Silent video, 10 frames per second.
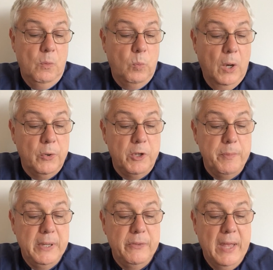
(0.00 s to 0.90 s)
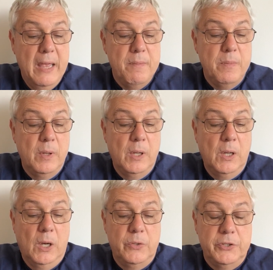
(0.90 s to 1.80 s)
welcoming them
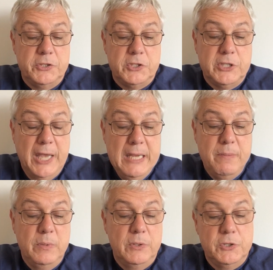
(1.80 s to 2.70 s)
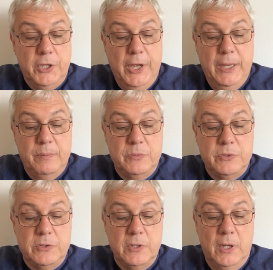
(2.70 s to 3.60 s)
on the same
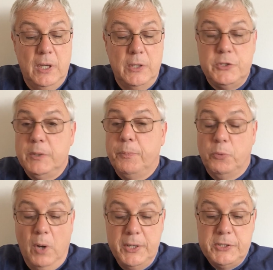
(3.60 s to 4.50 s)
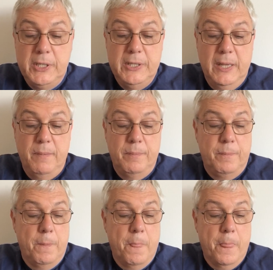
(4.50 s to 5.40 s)
terms, surprising them
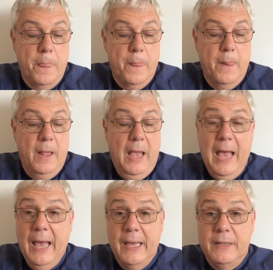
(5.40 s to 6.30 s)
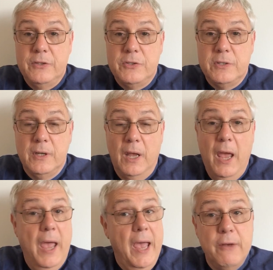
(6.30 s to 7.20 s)
and
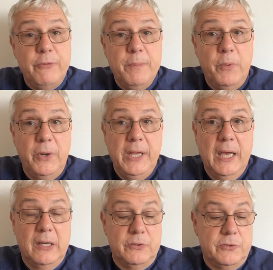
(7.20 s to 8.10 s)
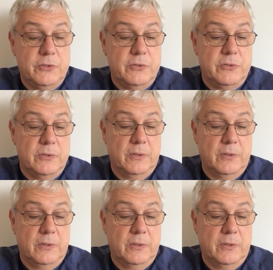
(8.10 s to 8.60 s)
everybody else